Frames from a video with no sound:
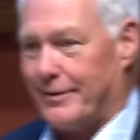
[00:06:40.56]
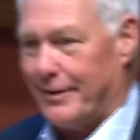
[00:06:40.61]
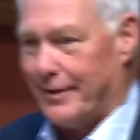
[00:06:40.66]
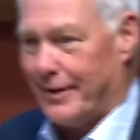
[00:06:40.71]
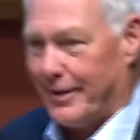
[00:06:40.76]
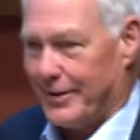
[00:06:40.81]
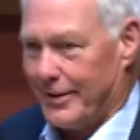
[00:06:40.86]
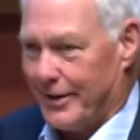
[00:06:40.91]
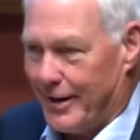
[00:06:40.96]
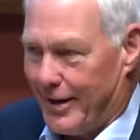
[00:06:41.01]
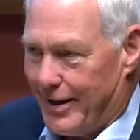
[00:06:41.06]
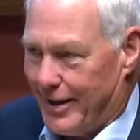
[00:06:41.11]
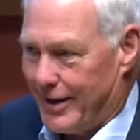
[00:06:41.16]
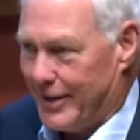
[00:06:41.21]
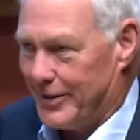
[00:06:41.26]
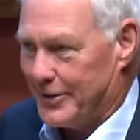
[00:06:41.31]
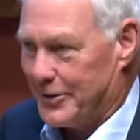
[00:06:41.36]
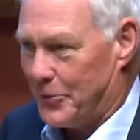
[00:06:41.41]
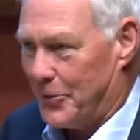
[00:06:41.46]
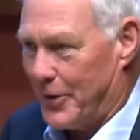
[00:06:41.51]
in the,
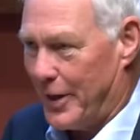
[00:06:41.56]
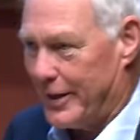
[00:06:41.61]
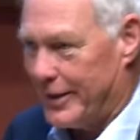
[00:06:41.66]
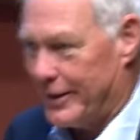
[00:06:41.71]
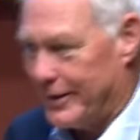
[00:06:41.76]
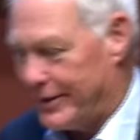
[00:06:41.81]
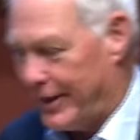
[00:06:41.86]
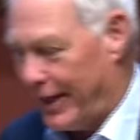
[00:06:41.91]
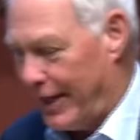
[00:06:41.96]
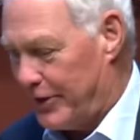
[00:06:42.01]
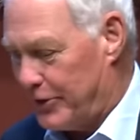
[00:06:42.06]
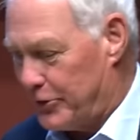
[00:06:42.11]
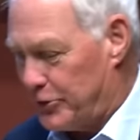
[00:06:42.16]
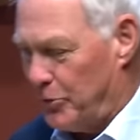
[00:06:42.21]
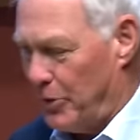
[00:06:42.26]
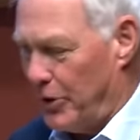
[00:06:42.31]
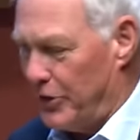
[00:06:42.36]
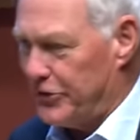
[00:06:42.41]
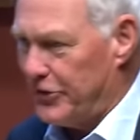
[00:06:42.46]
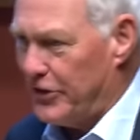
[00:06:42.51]
in the Reagan days
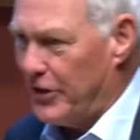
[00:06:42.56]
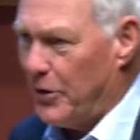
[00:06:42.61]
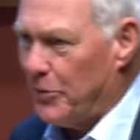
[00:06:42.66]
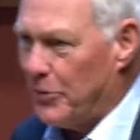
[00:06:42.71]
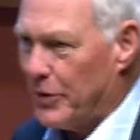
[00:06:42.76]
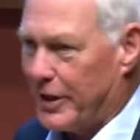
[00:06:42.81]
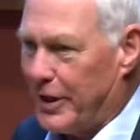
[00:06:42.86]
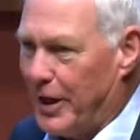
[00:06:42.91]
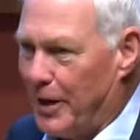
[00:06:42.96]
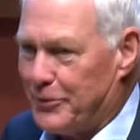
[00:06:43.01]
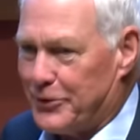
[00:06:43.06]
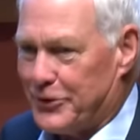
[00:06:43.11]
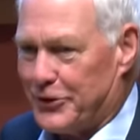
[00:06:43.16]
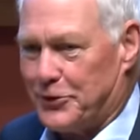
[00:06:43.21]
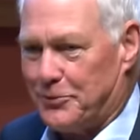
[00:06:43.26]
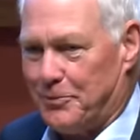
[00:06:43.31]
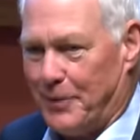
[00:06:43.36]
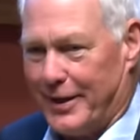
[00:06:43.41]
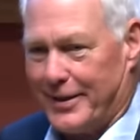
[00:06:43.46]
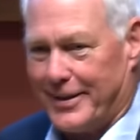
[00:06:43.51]
was, you know, when it comes to
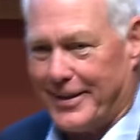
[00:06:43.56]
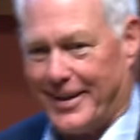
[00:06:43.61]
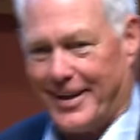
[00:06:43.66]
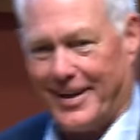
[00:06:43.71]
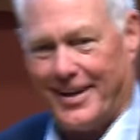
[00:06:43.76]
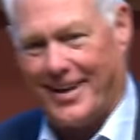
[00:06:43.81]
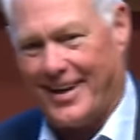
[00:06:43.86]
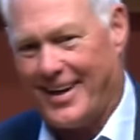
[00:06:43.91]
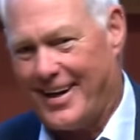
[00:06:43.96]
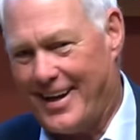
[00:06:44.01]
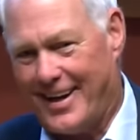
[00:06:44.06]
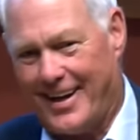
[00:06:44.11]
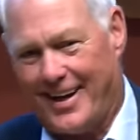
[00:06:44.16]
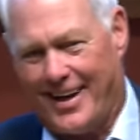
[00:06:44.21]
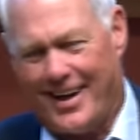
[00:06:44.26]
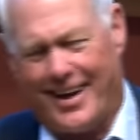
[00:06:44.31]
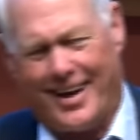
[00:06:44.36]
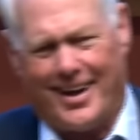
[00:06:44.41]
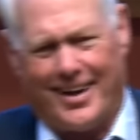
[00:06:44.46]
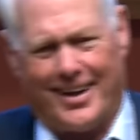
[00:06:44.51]
spending,
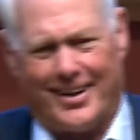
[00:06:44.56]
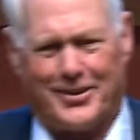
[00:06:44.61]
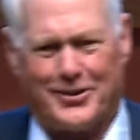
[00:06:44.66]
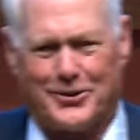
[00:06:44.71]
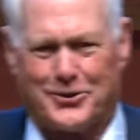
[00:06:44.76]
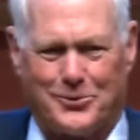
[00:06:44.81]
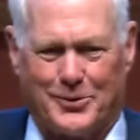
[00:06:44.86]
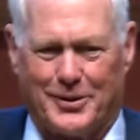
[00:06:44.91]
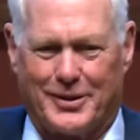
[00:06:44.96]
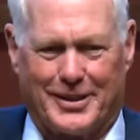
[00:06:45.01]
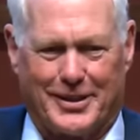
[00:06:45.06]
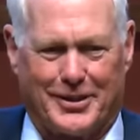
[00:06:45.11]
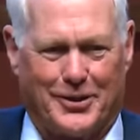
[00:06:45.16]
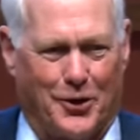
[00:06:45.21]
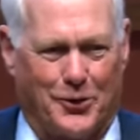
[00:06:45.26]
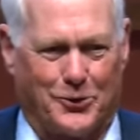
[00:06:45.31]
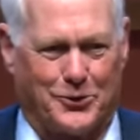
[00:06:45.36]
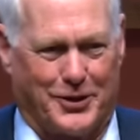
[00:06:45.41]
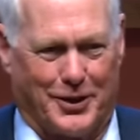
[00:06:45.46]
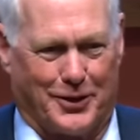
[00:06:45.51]
there's really
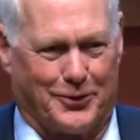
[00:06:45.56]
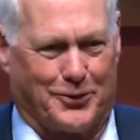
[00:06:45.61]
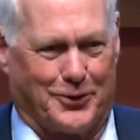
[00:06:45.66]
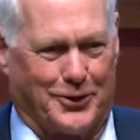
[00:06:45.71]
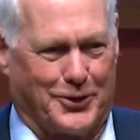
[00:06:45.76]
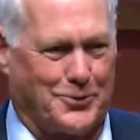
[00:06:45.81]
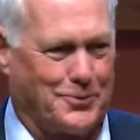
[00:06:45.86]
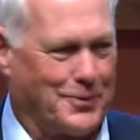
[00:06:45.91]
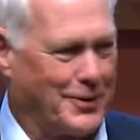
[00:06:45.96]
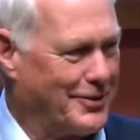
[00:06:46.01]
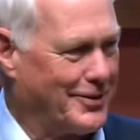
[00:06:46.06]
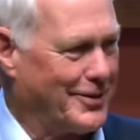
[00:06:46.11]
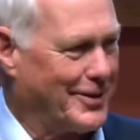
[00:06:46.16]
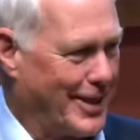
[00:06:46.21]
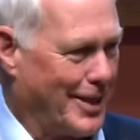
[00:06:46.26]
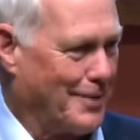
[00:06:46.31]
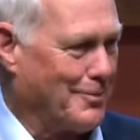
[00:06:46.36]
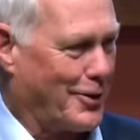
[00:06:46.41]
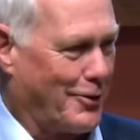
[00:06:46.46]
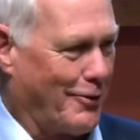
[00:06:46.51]
no difference between
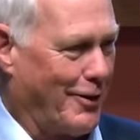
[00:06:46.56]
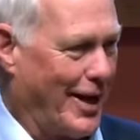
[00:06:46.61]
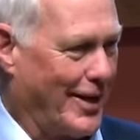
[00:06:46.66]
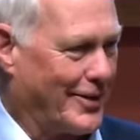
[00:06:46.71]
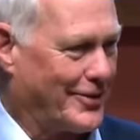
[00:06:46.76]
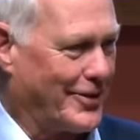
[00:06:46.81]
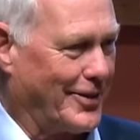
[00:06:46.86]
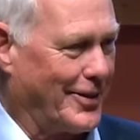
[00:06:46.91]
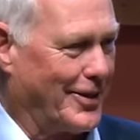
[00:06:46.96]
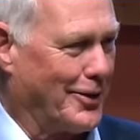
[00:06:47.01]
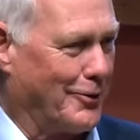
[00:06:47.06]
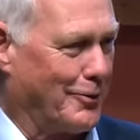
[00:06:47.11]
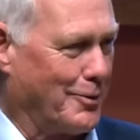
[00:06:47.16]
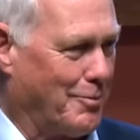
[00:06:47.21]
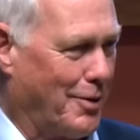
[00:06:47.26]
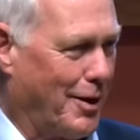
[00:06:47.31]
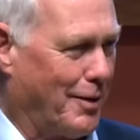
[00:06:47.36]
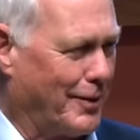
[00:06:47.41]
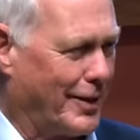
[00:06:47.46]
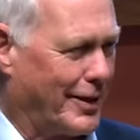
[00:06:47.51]
Democrats and
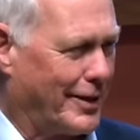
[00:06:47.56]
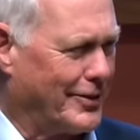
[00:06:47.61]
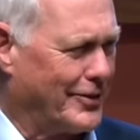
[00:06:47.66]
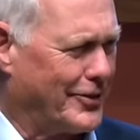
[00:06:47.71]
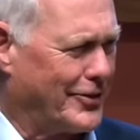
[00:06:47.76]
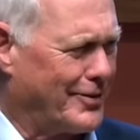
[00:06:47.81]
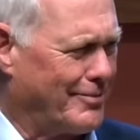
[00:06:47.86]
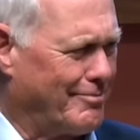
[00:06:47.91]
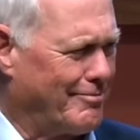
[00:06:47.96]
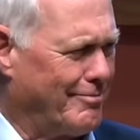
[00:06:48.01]
Republicans.